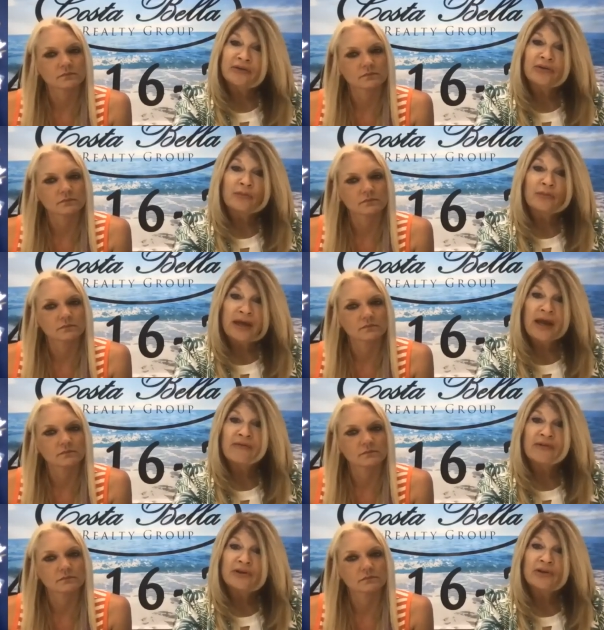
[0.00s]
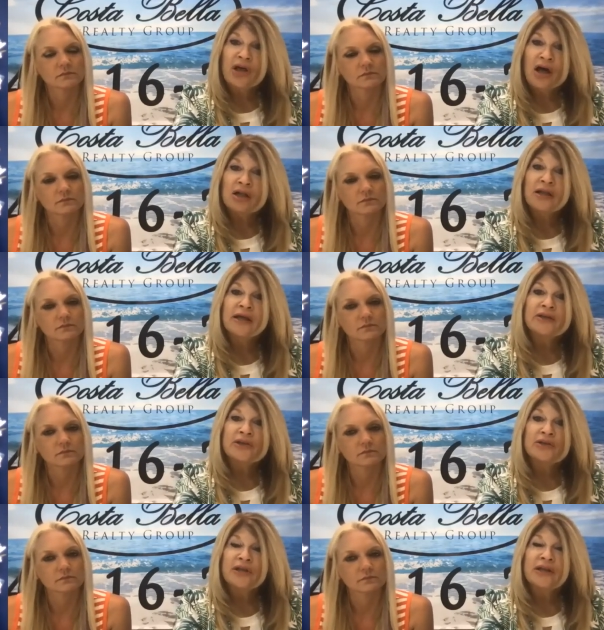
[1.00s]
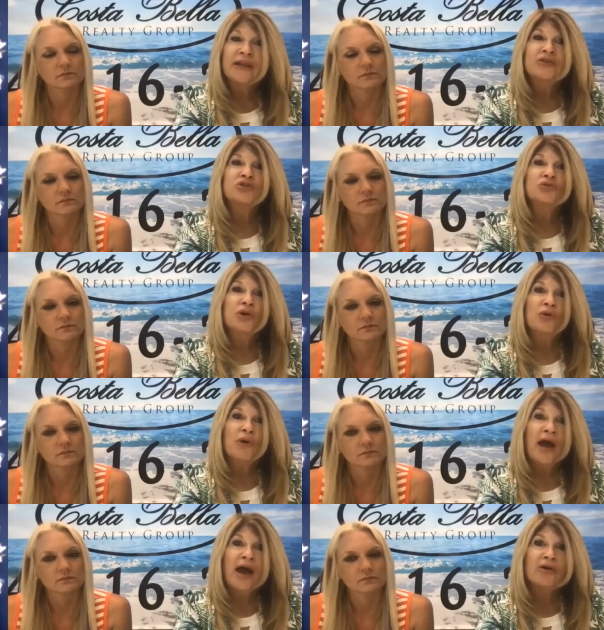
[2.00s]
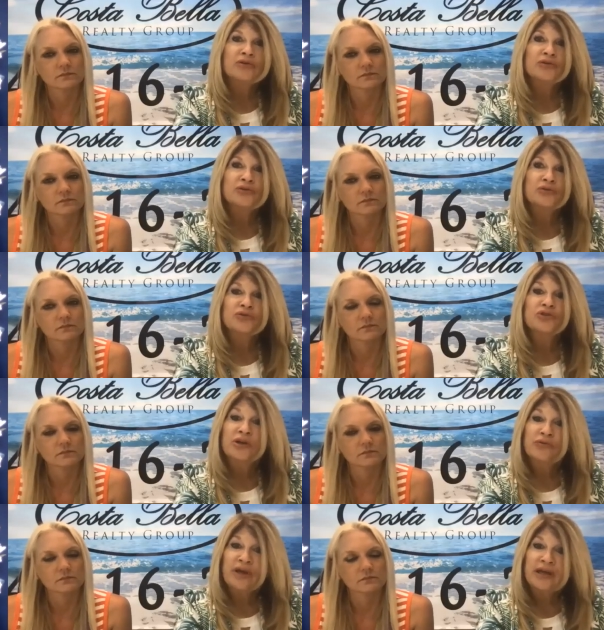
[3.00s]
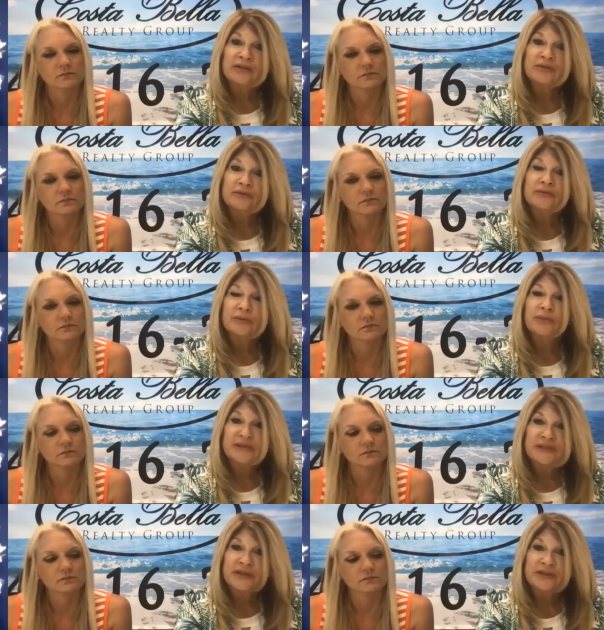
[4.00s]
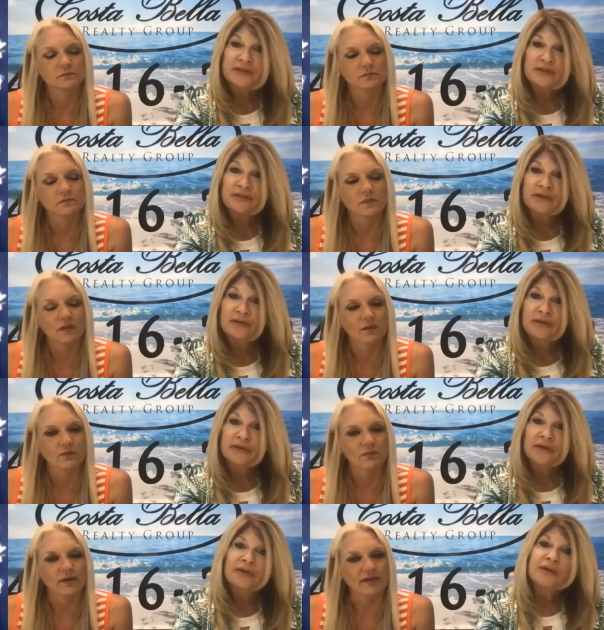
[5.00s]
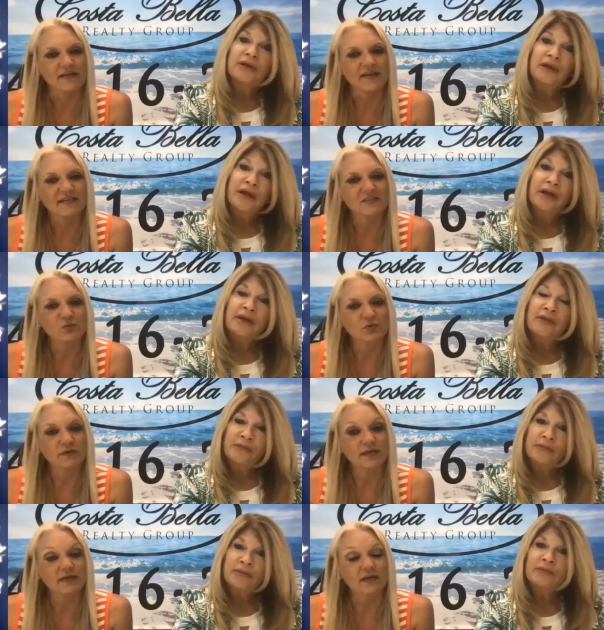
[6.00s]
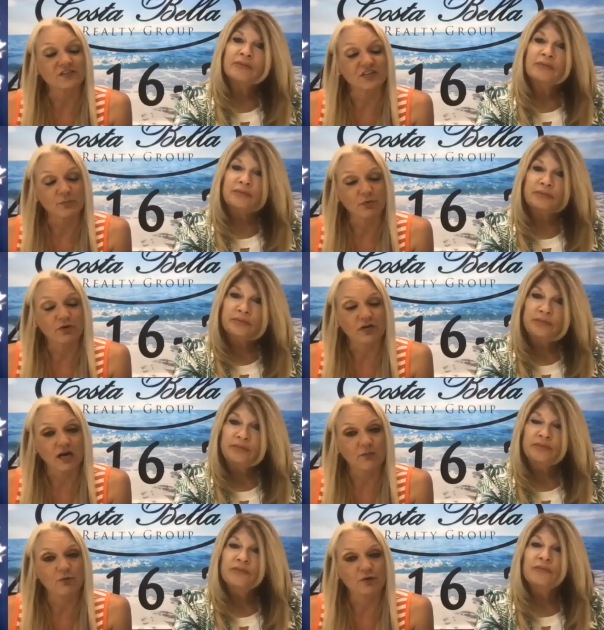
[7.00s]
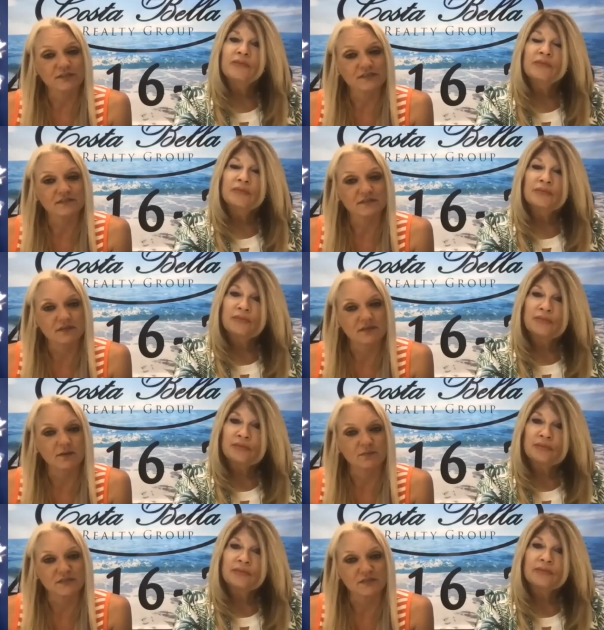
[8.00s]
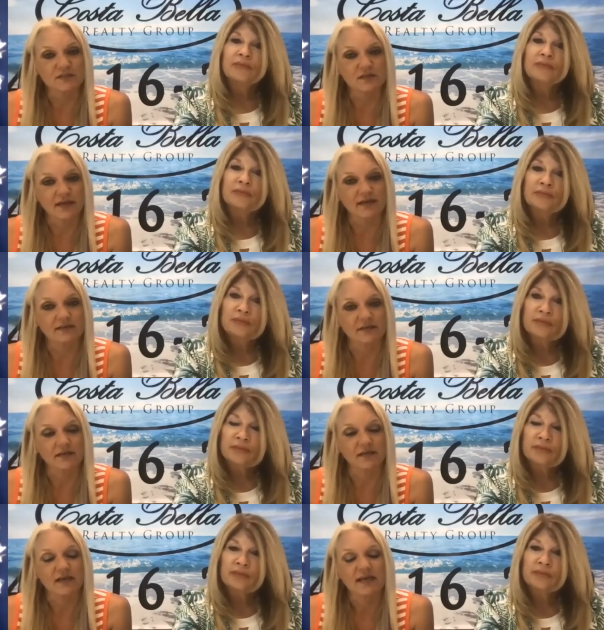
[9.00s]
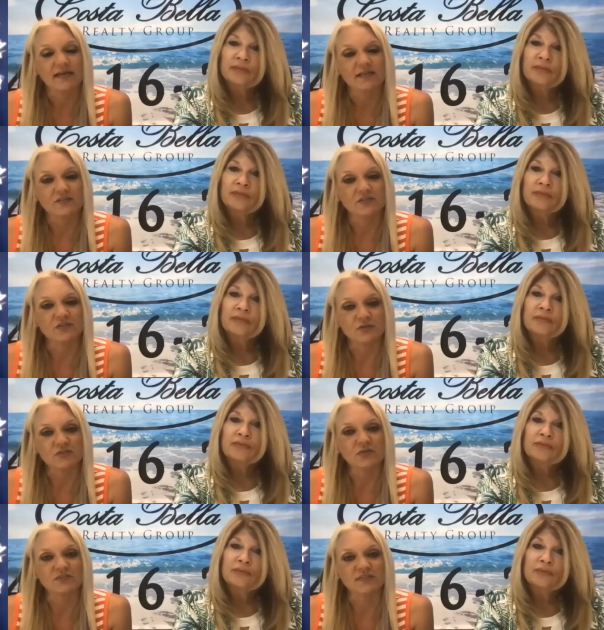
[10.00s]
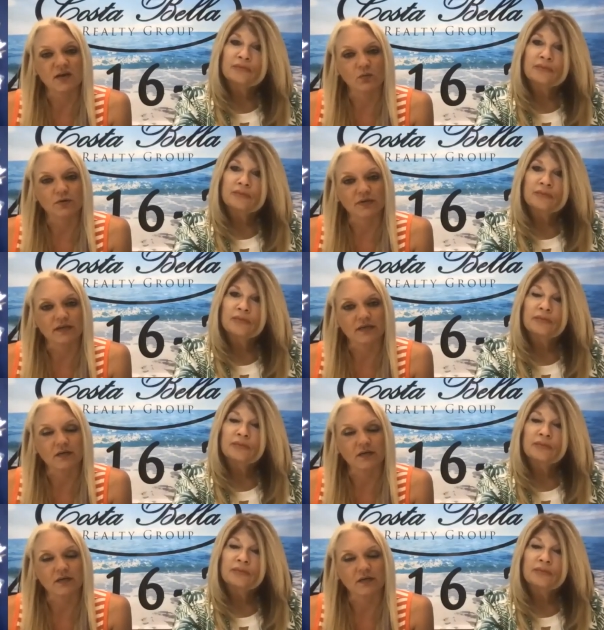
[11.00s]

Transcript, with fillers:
Speaker 1: you might right. have a lull, and you, unless you know how to generate business.
Speaker 2: Right. And that's where like a chamber of mm-hmm. commerce comes into handy is to use those networking. You